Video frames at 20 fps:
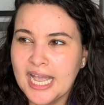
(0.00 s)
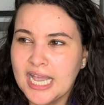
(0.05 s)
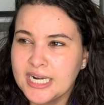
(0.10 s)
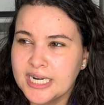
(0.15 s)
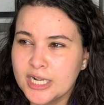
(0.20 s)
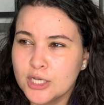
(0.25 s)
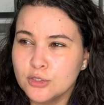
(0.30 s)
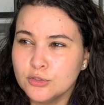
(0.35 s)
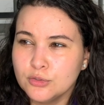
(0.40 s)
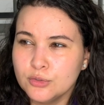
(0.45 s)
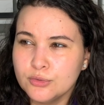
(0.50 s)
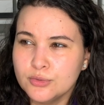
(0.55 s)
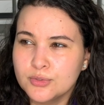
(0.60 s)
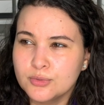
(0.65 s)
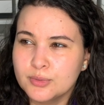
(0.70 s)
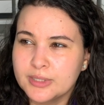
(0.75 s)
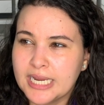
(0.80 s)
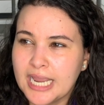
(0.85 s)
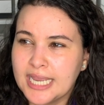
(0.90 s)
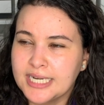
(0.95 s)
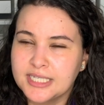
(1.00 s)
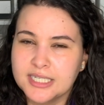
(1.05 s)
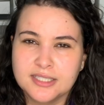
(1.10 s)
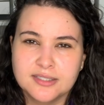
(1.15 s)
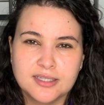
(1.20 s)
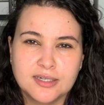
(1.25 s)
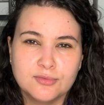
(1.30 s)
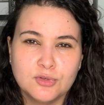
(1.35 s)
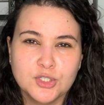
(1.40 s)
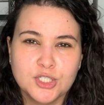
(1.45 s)
and I also create
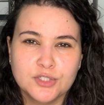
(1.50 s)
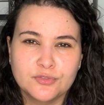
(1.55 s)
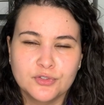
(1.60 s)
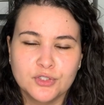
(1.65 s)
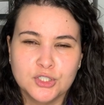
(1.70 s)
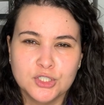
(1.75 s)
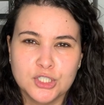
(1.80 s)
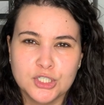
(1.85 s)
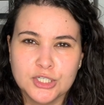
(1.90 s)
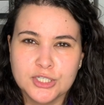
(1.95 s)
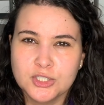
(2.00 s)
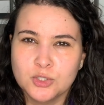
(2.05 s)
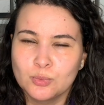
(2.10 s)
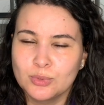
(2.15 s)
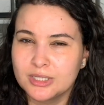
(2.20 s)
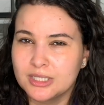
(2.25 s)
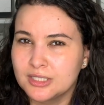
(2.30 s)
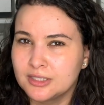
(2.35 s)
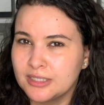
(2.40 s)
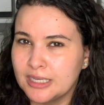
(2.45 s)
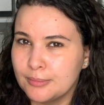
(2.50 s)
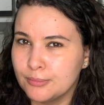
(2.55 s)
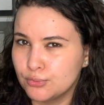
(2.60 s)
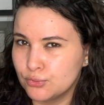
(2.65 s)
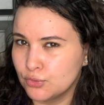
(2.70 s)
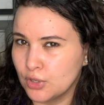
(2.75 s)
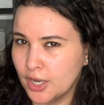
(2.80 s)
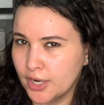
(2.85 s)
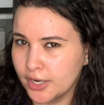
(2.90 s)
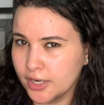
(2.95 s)
several different looks with the same
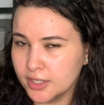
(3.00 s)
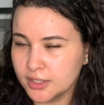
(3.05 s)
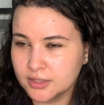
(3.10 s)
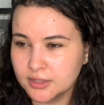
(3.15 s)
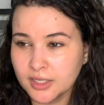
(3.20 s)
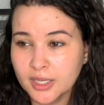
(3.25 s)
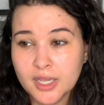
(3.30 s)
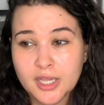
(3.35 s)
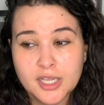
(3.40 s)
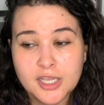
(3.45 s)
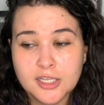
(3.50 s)
products.